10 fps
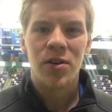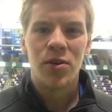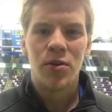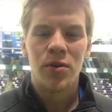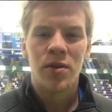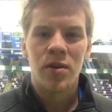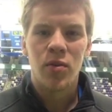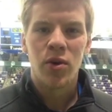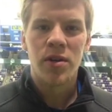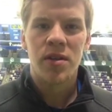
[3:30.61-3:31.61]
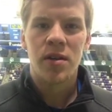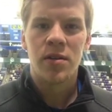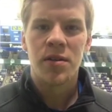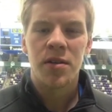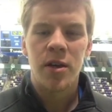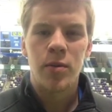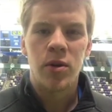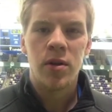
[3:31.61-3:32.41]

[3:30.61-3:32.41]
you, the boys here in the stable.